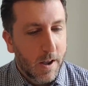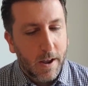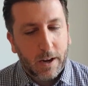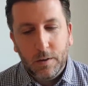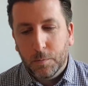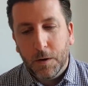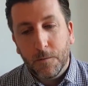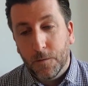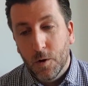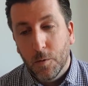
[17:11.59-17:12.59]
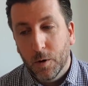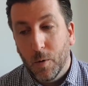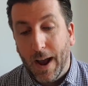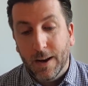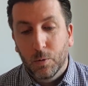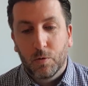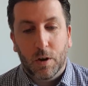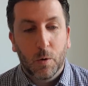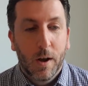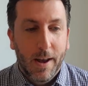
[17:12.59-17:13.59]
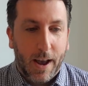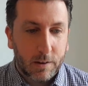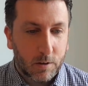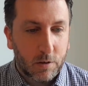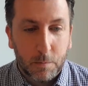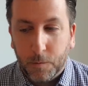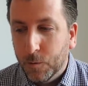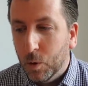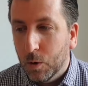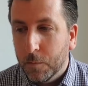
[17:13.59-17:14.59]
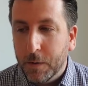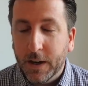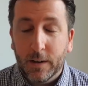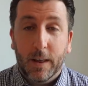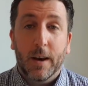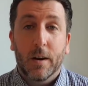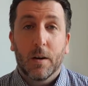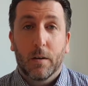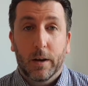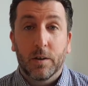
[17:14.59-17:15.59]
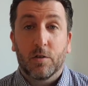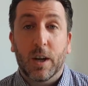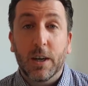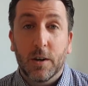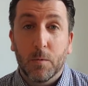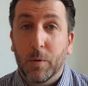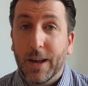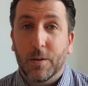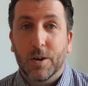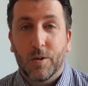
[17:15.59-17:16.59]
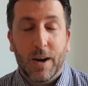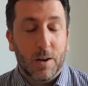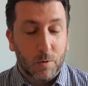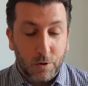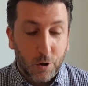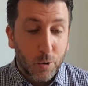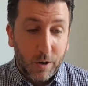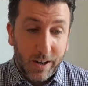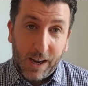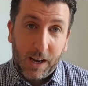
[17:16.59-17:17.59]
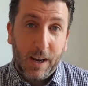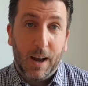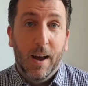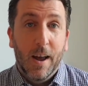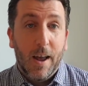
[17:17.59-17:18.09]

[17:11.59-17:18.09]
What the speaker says: He's been phenomenal. And also, as I said before, being there in the stadium without the crowd, you can hear.